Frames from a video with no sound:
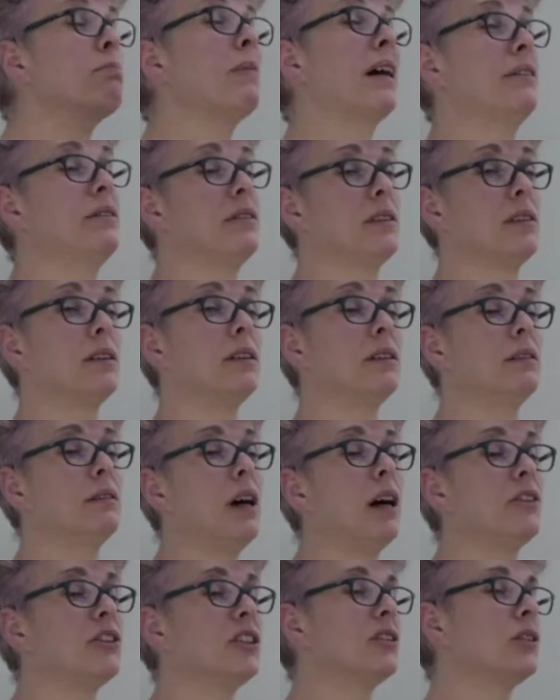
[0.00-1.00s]
mental.
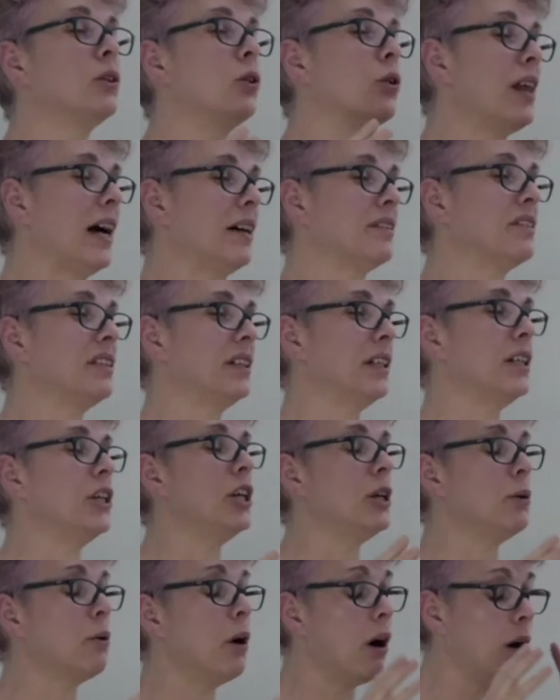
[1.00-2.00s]
I just thought, that's it,
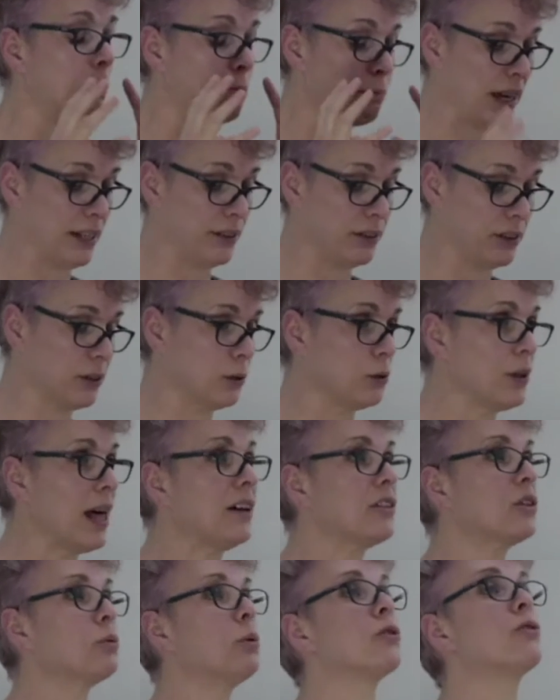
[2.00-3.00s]
you are mental.
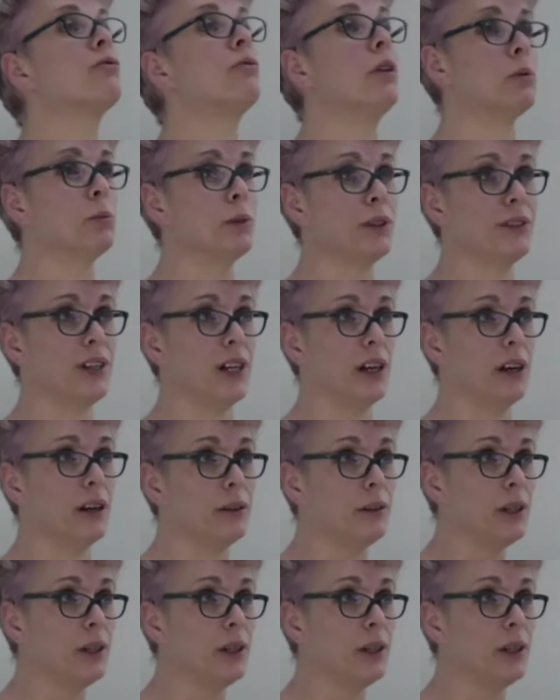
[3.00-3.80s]
That's what's wrong with you.